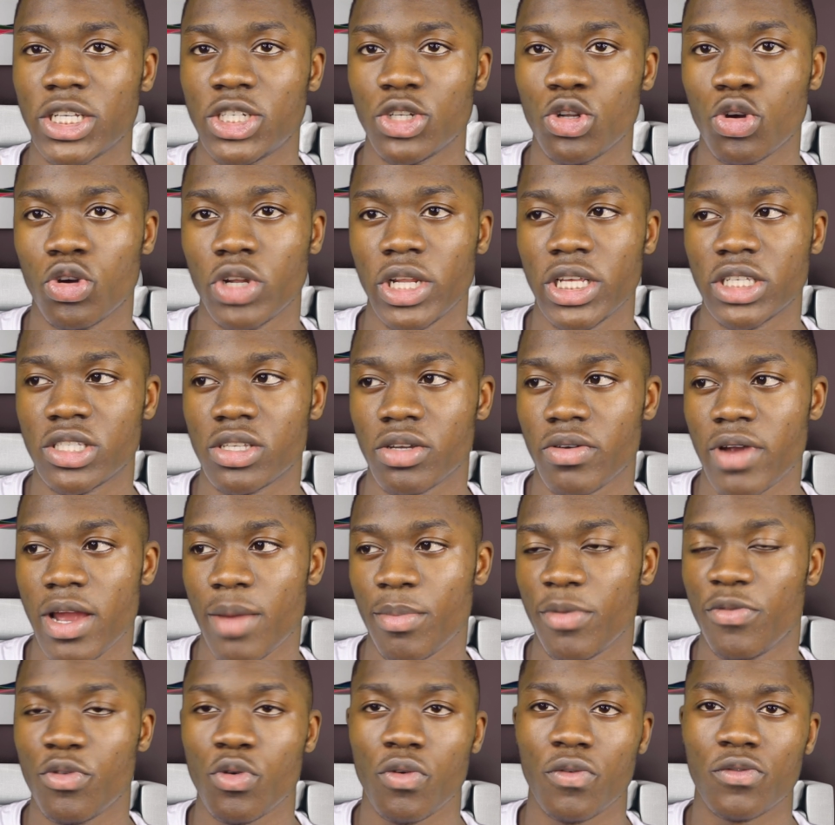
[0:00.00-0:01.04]
actually look on
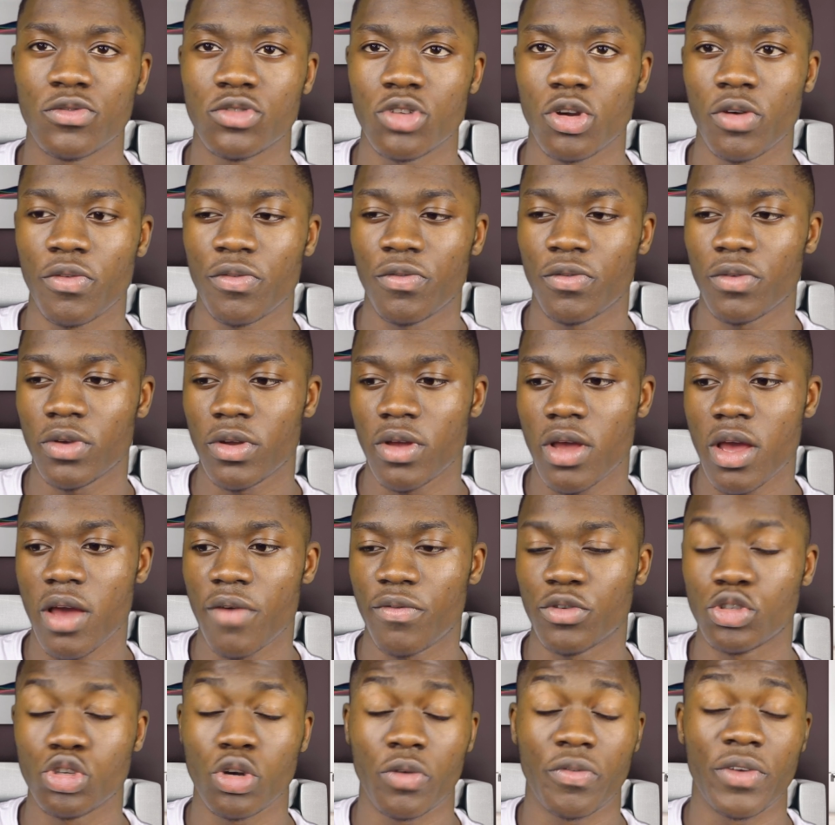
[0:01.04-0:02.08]
Instagram, if you're a
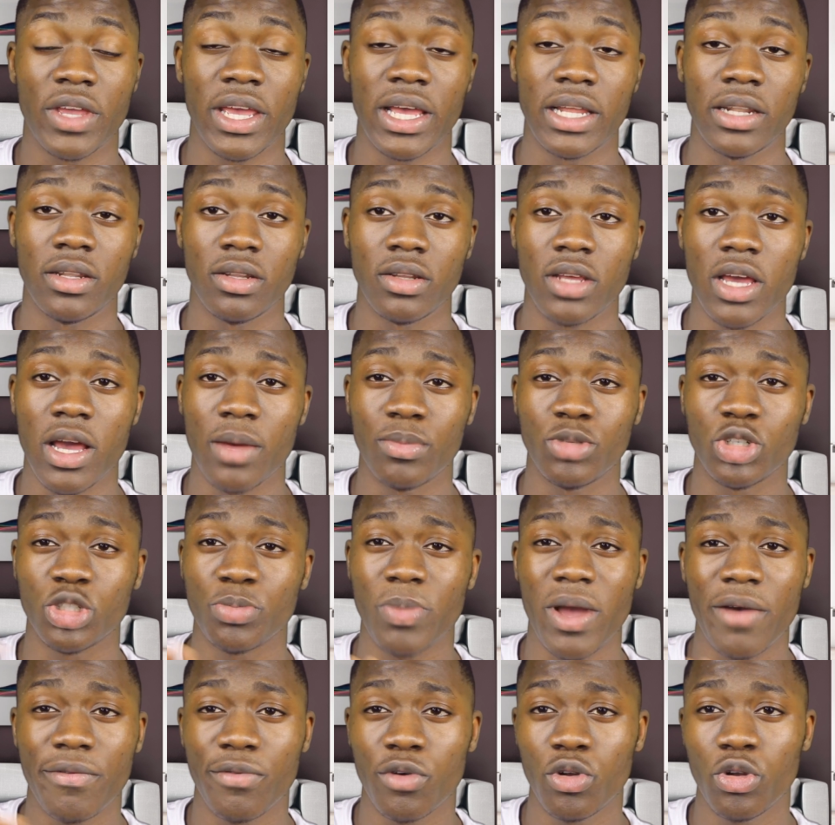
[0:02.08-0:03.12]
photography head,
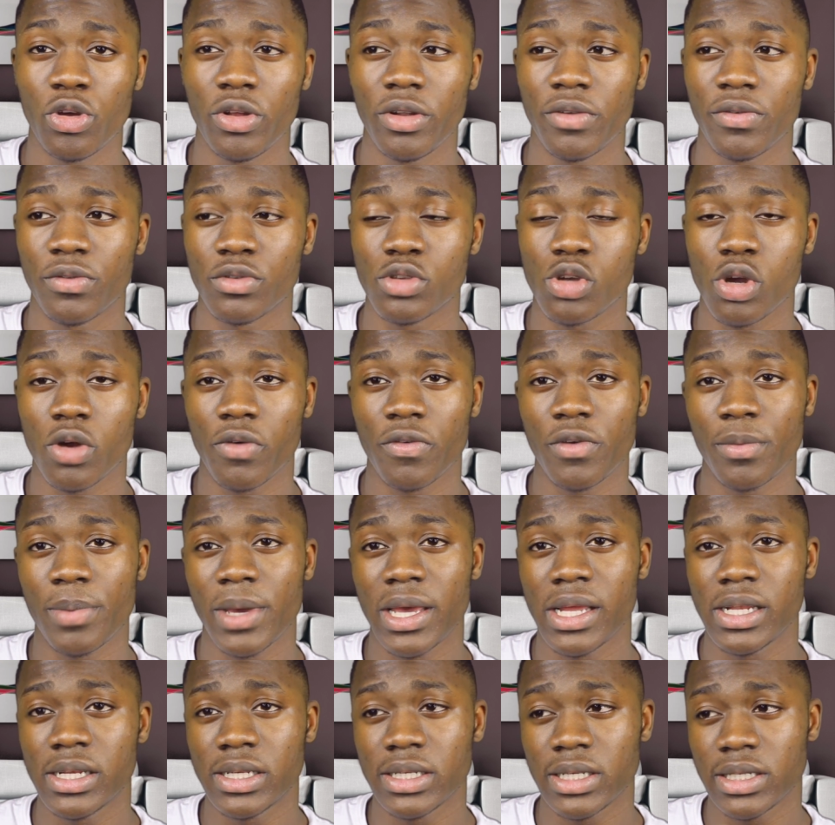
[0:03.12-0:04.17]
just by following photography
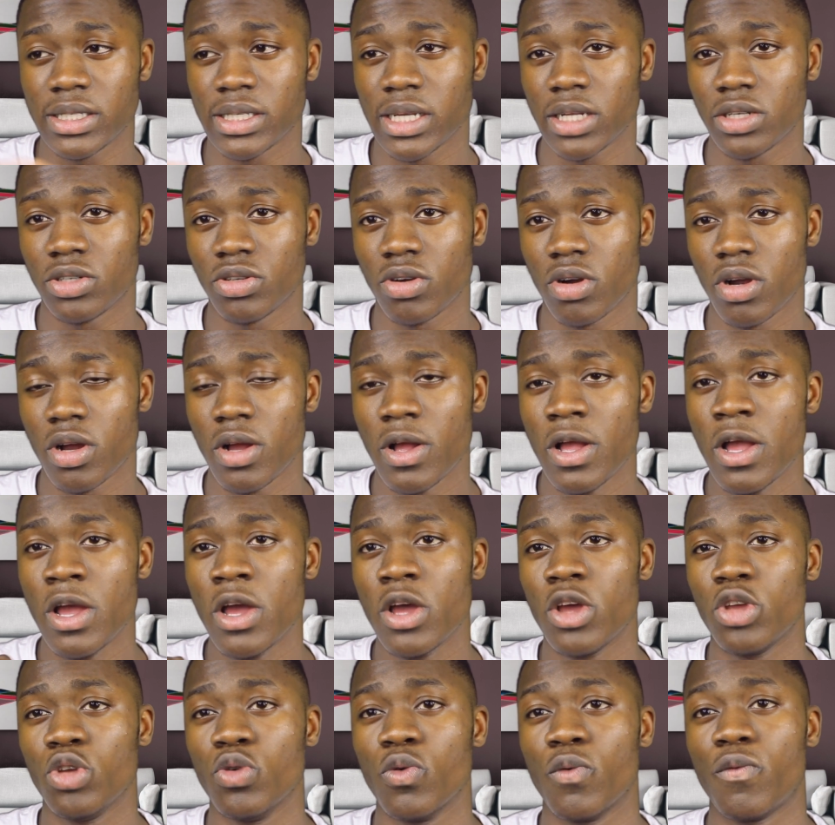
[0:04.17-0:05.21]
pages, etc,
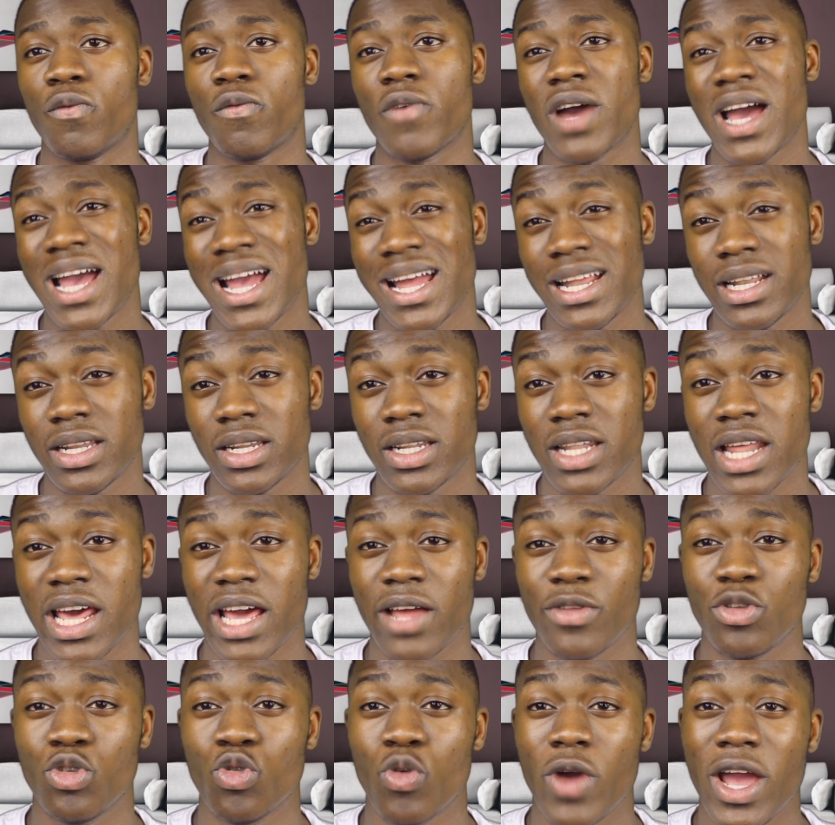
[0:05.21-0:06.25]
you'll find
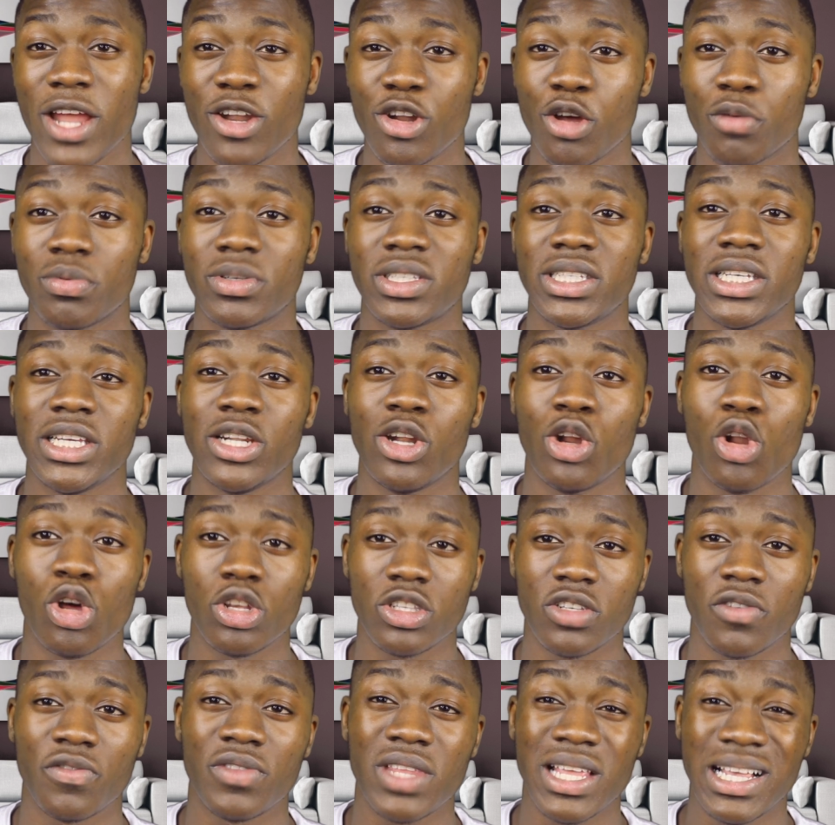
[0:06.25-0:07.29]
that you end up seeing
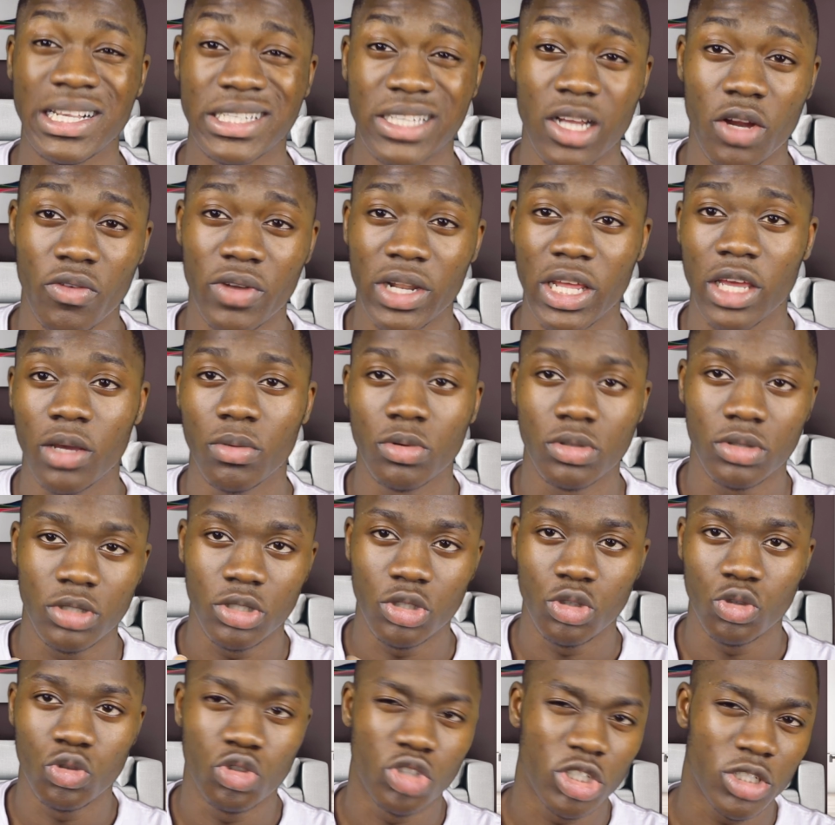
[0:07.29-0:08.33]
lots of things that are relatable
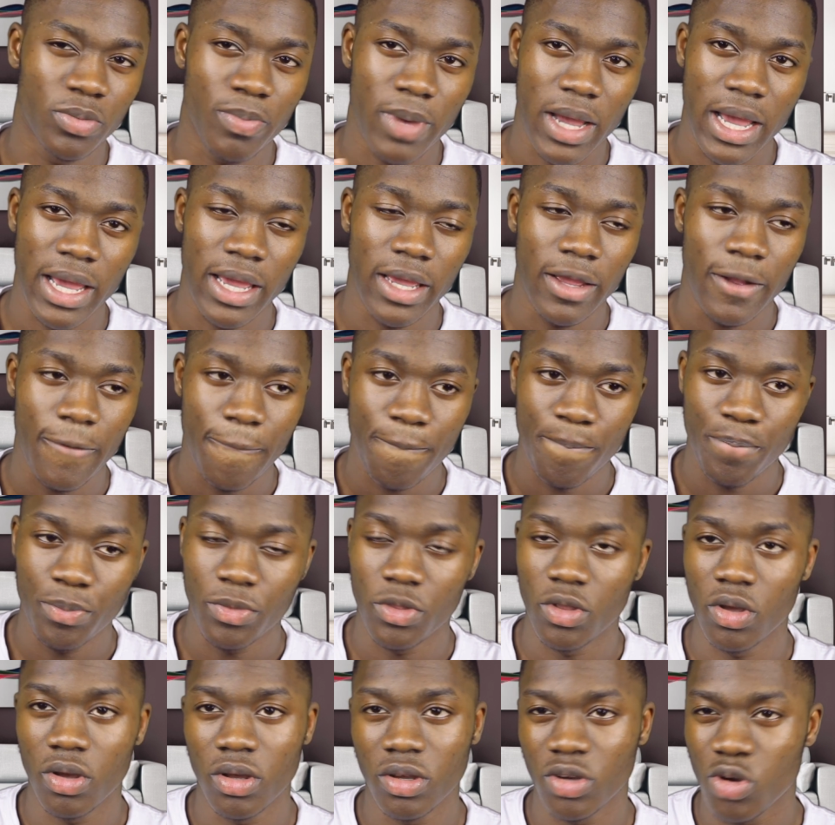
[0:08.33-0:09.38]
to you just by
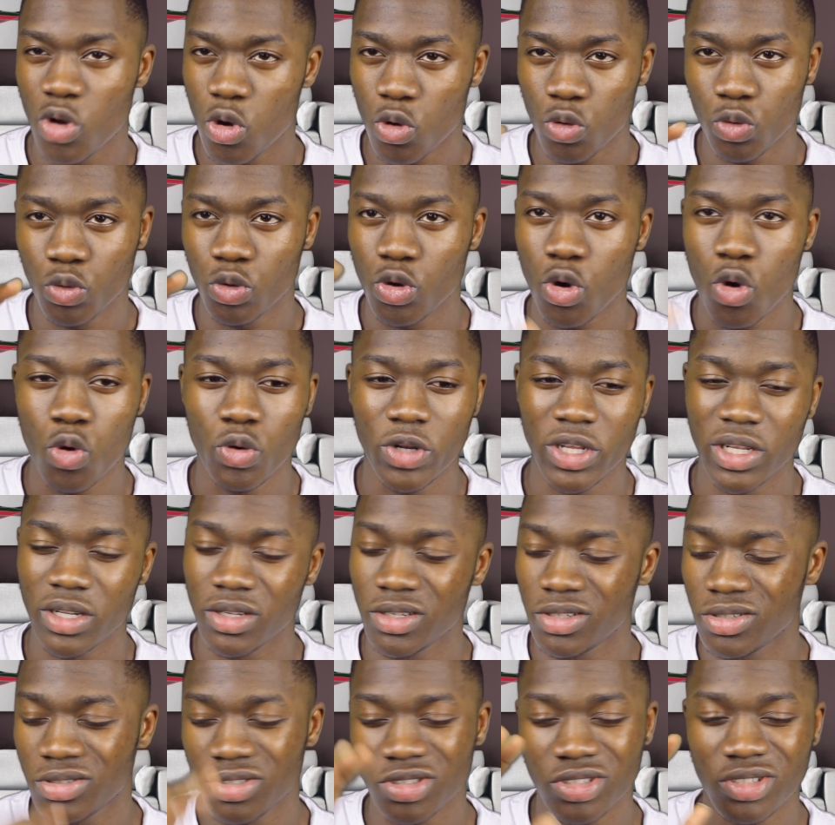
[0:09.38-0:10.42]
the coding
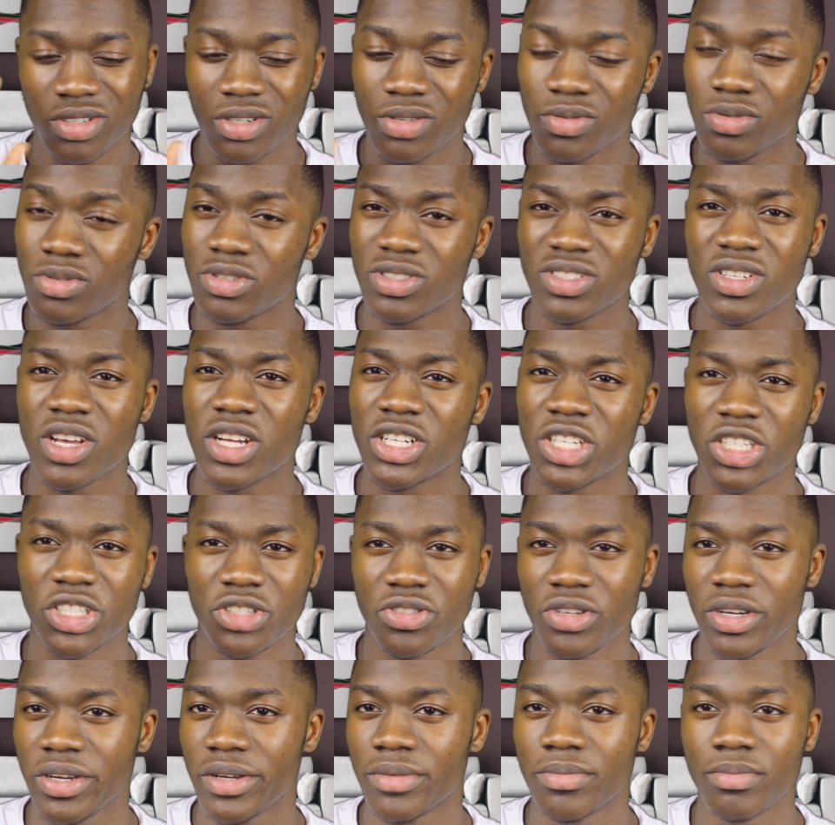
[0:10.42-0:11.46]
and just search
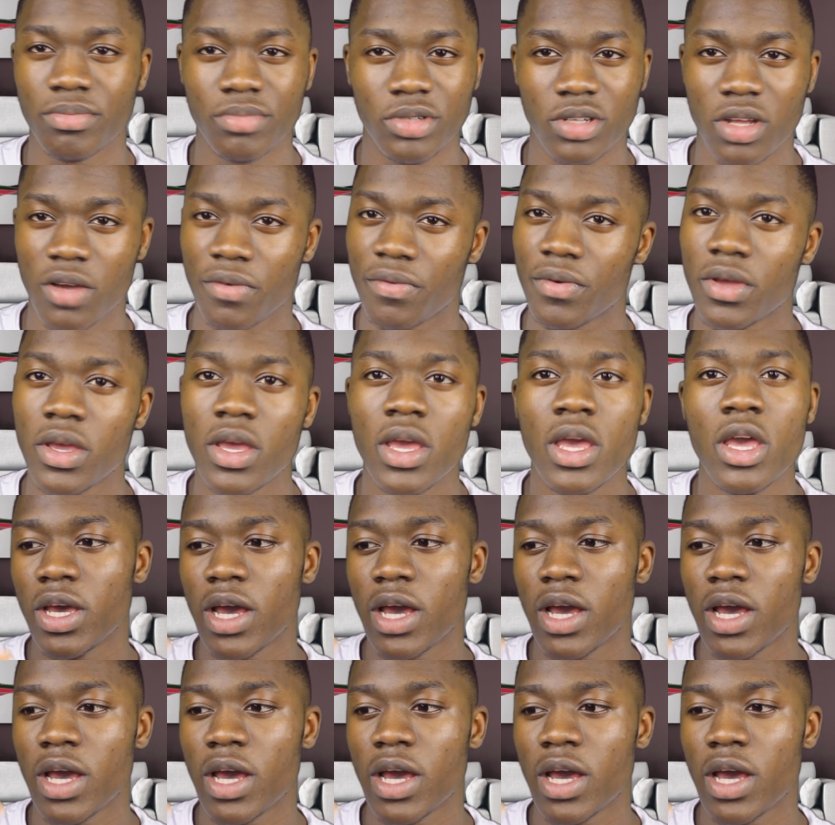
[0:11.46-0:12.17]
history stuff.